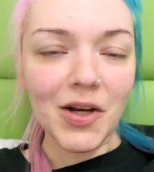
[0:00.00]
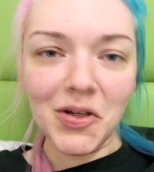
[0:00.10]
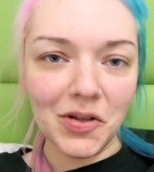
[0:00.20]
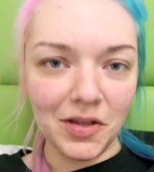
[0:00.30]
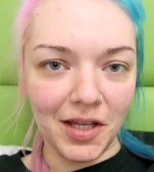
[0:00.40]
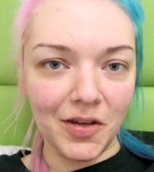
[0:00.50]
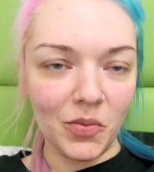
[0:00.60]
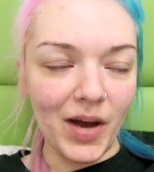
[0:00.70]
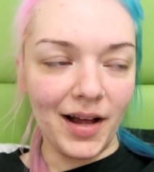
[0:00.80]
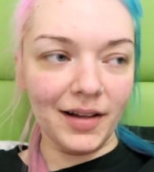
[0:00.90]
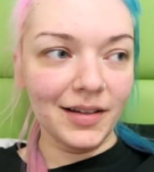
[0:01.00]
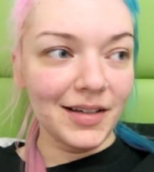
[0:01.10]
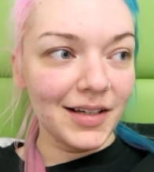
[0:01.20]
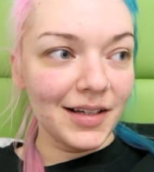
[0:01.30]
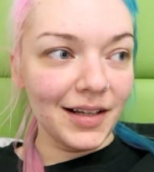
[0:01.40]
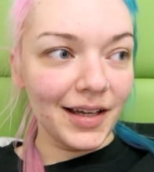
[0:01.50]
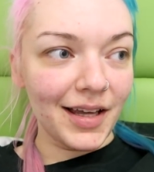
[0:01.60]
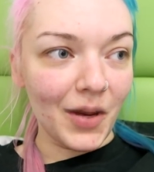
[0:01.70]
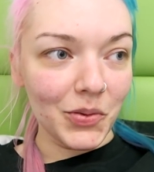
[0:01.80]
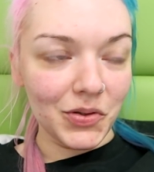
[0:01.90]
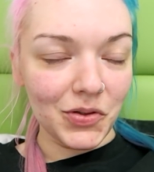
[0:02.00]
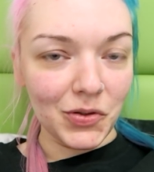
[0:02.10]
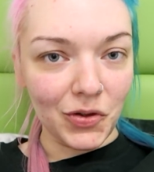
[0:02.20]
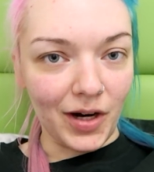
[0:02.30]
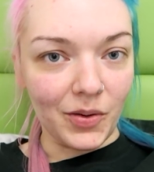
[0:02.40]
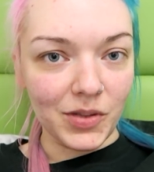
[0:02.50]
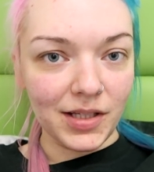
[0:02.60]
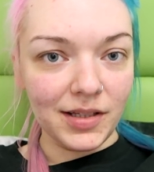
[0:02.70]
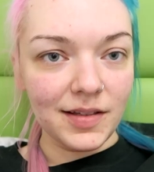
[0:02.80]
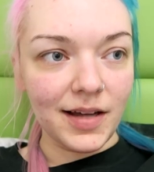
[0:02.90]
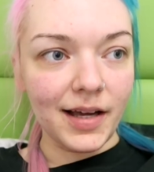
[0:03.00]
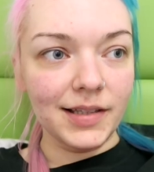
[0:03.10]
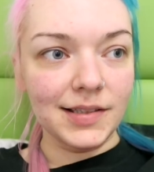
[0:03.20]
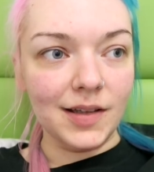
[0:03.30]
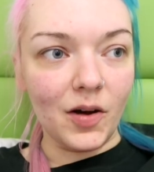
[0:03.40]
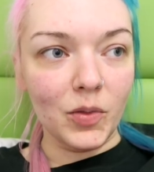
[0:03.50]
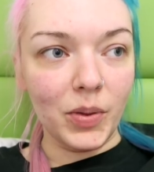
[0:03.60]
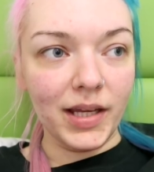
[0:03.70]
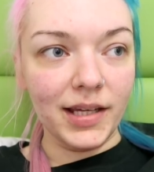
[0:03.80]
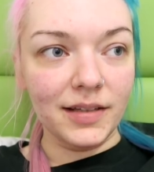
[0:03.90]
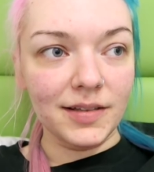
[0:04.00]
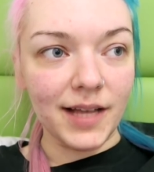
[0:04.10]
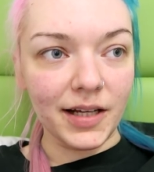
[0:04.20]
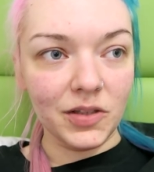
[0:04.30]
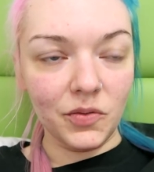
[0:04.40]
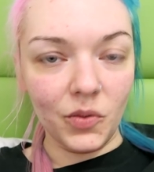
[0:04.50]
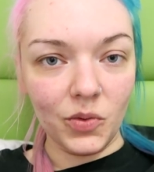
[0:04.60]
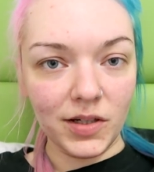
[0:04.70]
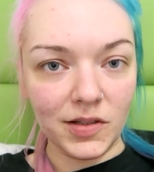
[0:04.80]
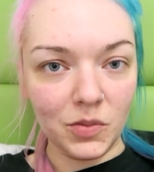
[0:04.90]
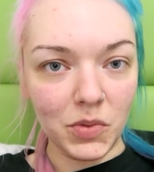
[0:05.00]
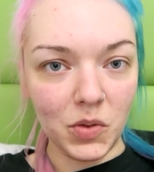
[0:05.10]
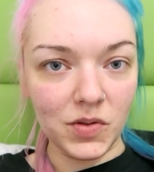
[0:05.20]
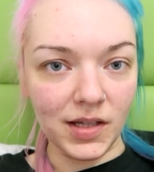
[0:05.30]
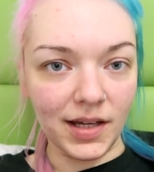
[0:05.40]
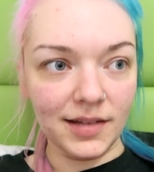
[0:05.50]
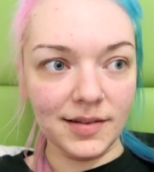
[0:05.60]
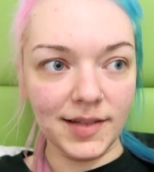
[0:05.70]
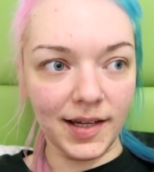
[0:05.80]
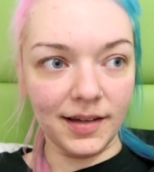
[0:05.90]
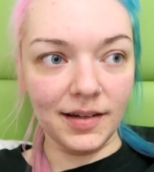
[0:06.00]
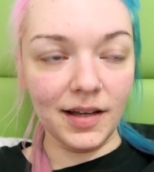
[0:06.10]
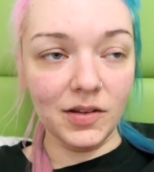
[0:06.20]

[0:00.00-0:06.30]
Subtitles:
Another thing as well, like, I was on the underground and these guys started playing the saxophone and some music and singing,